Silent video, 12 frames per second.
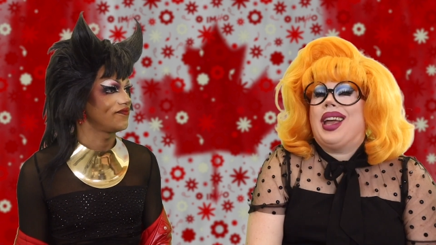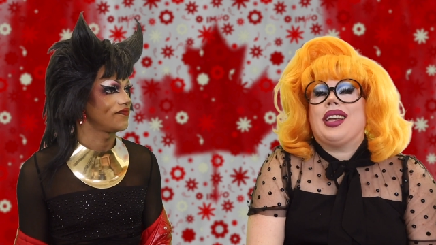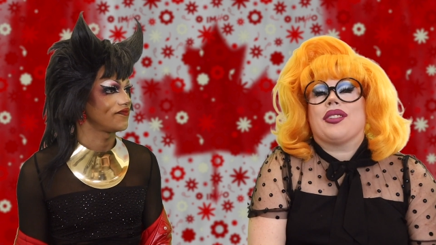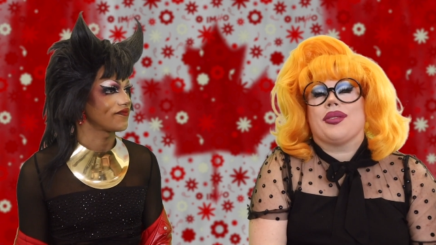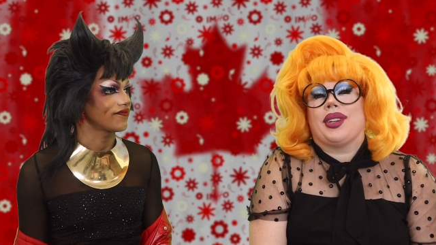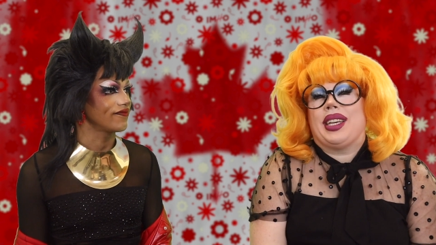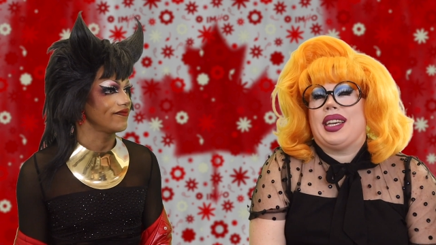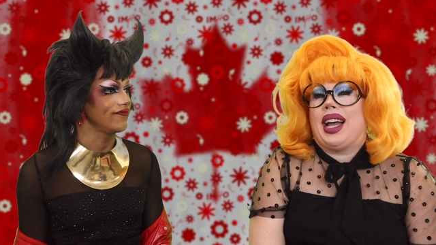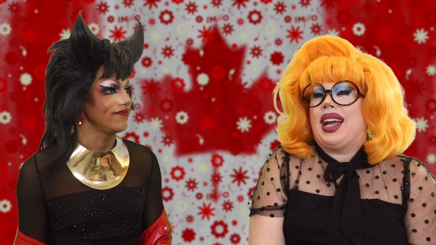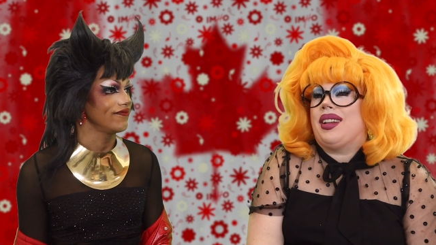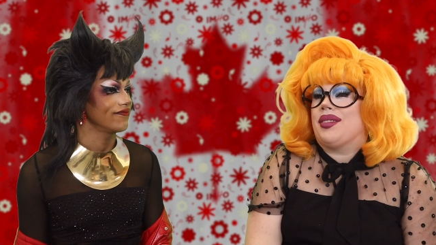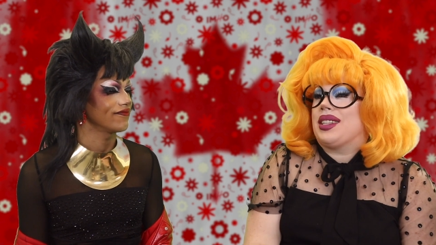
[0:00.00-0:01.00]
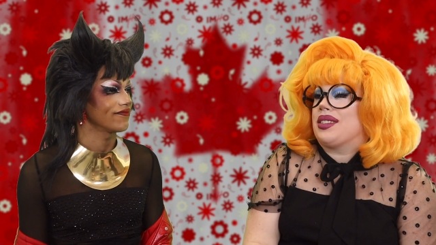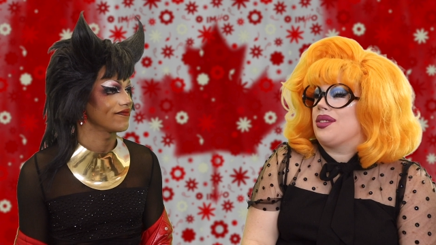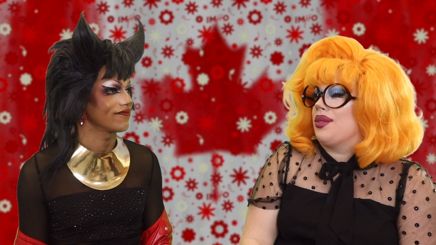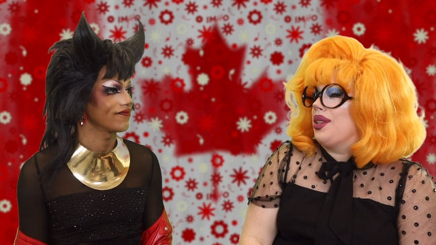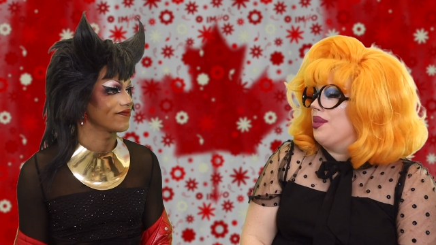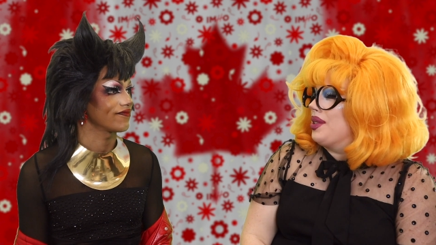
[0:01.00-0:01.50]
Speaker 1: I agree. I don't think
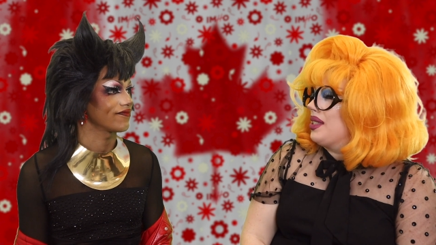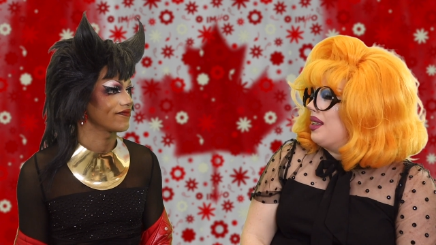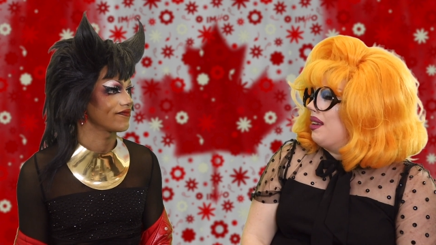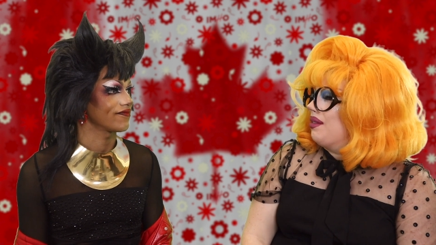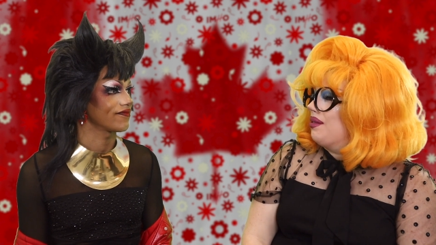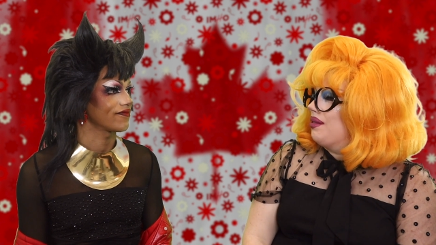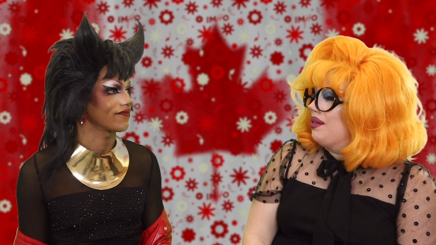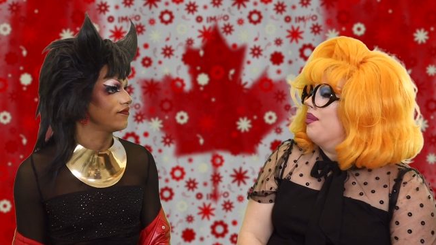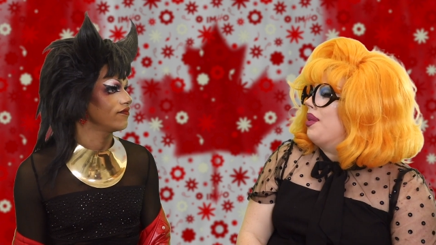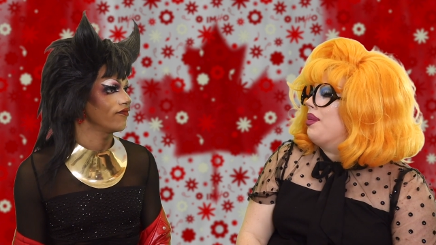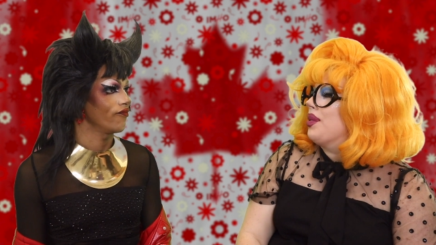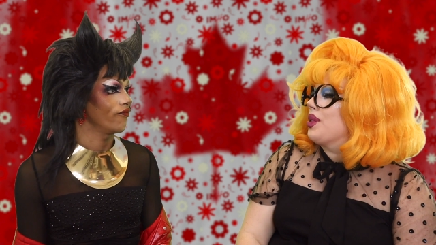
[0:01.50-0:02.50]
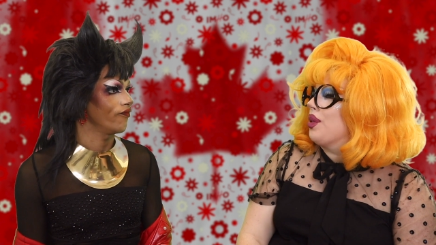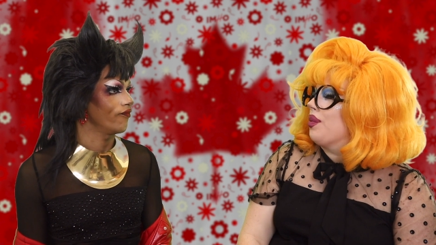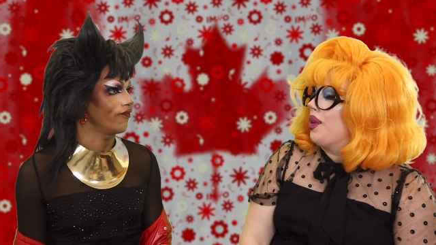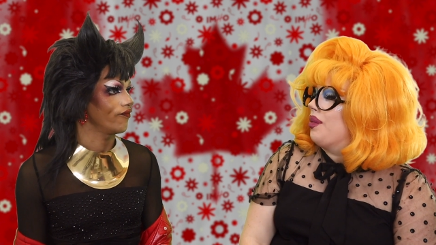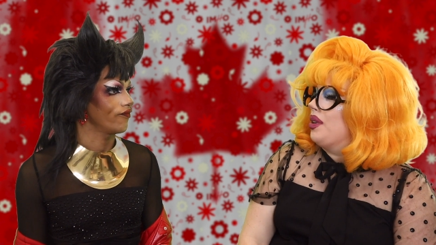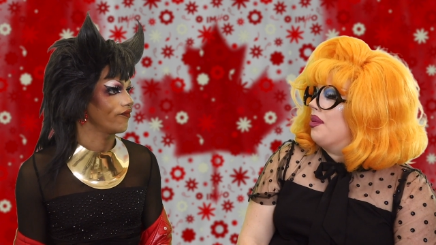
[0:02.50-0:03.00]
Suki was safe. Maybe it was her
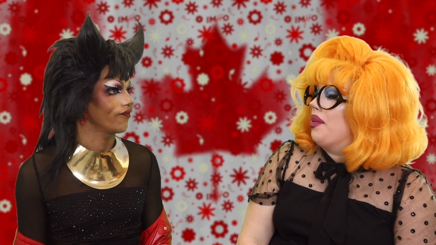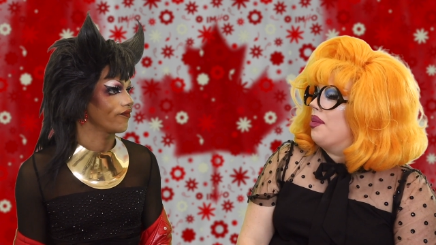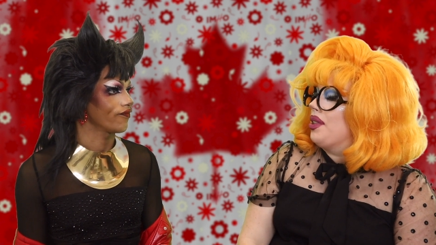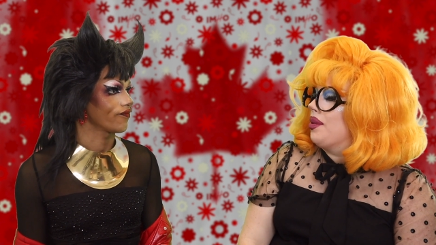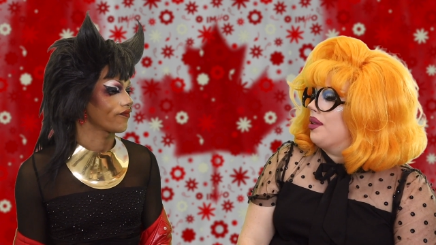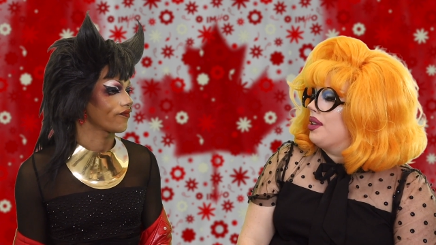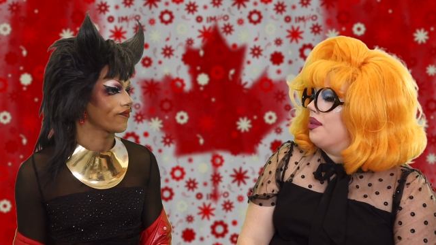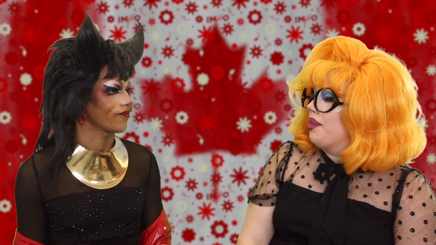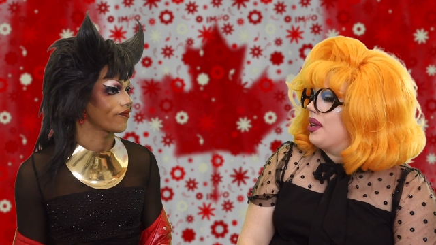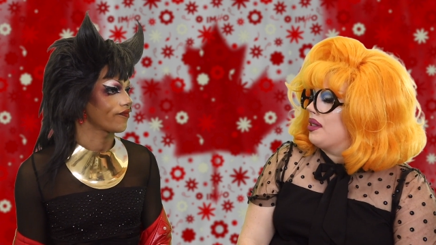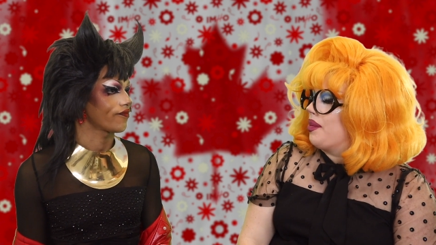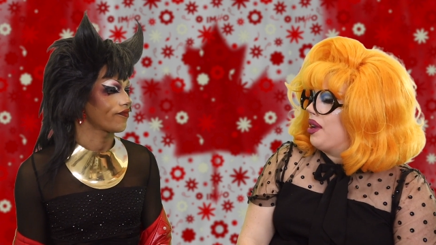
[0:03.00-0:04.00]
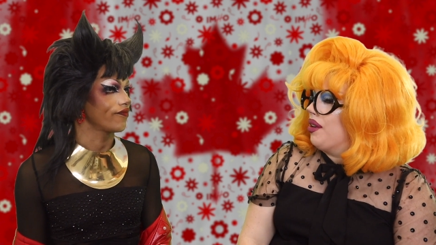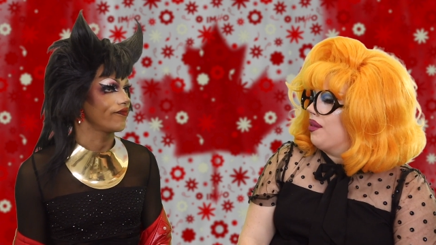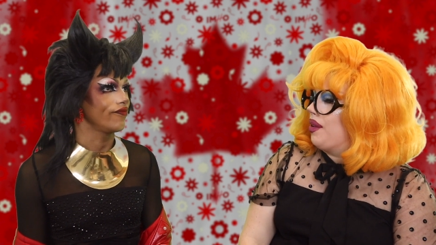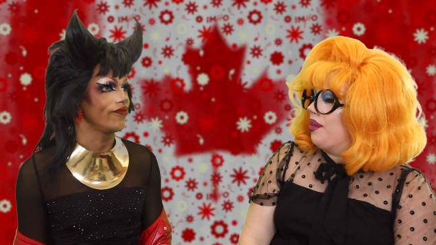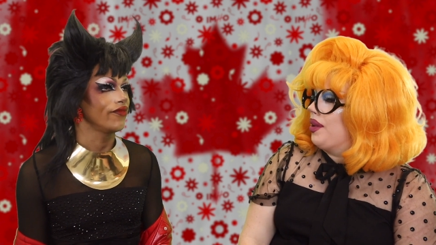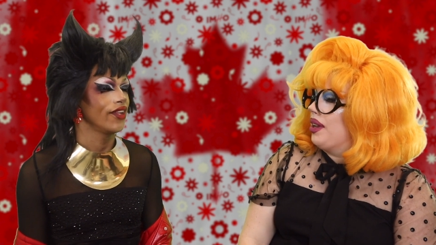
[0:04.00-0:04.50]
runway. Maybe they weren't impressed by her
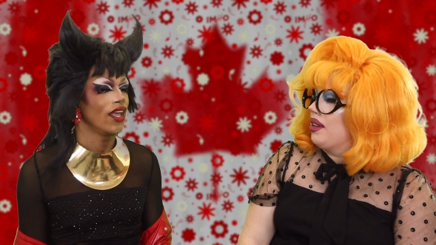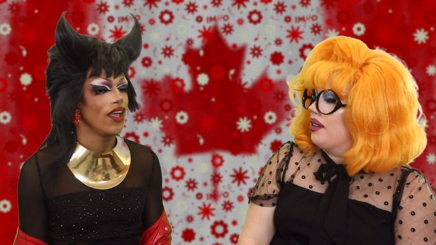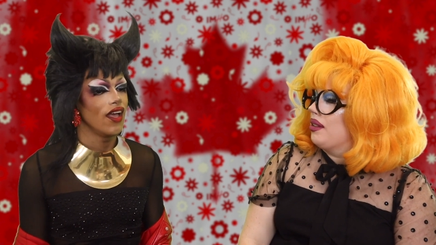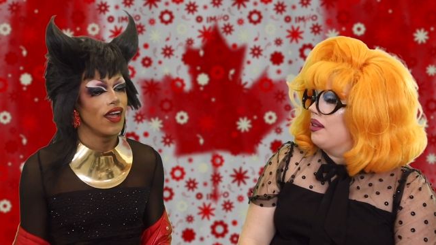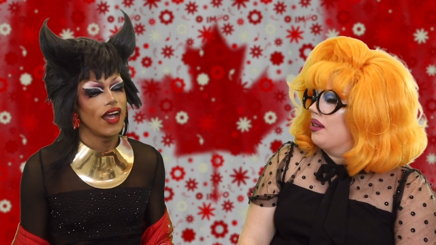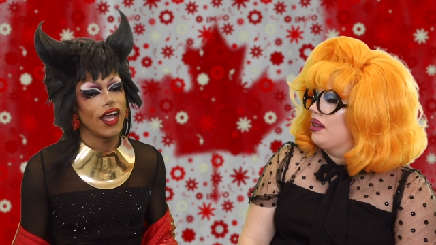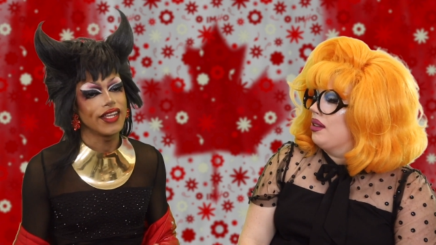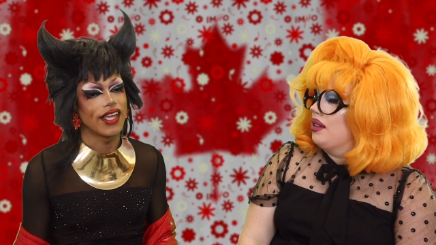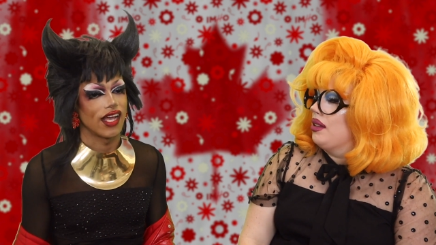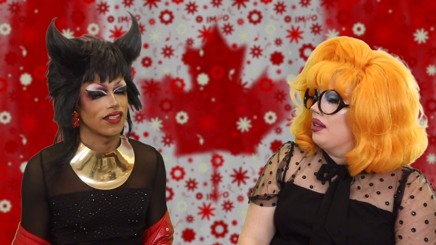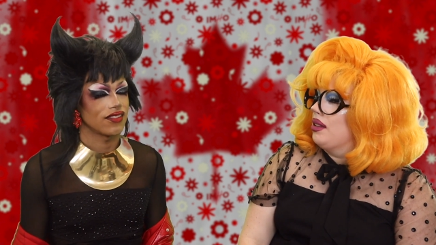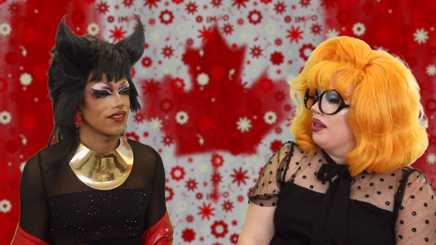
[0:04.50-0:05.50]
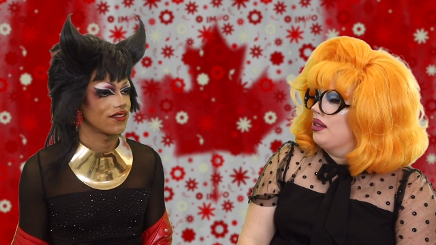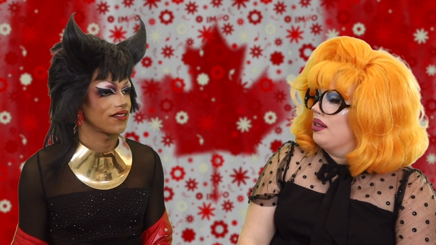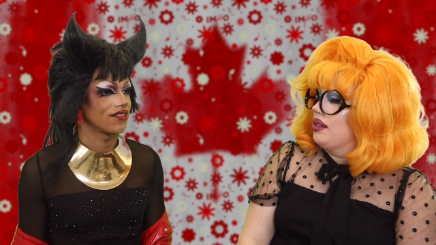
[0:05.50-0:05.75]
runway. I guess.